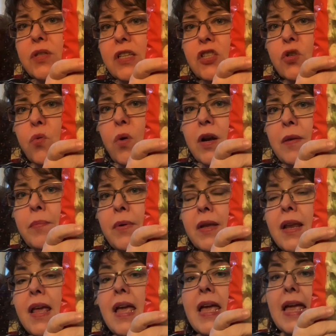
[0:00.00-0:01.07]
That's quite a
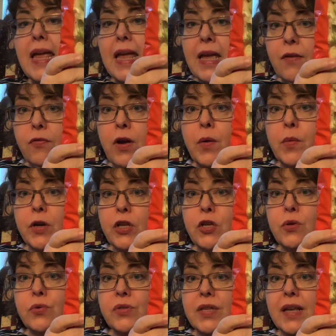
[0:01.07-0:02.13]
bit if I were to
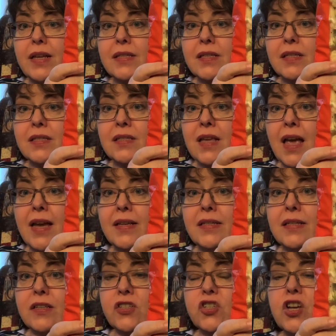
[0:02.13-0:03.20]
use that as a side
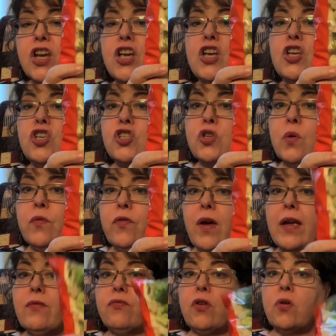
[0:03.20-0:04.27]
dish. So if
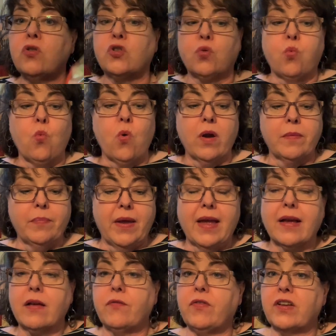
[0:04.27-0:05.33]
I roast one
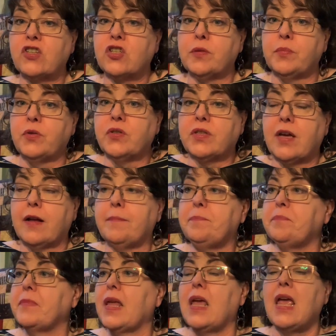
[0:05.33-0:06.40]
bag of vegetables up,
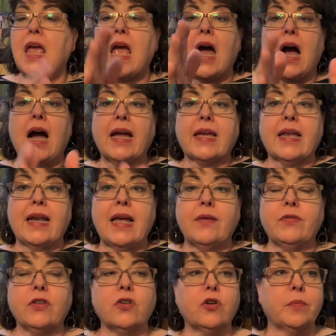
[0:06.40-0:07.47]
I can
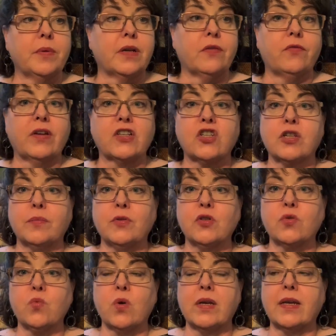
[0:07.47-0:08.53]
have a little bit of
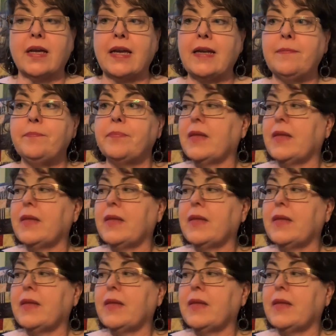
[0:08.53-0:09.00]
vegetables one night.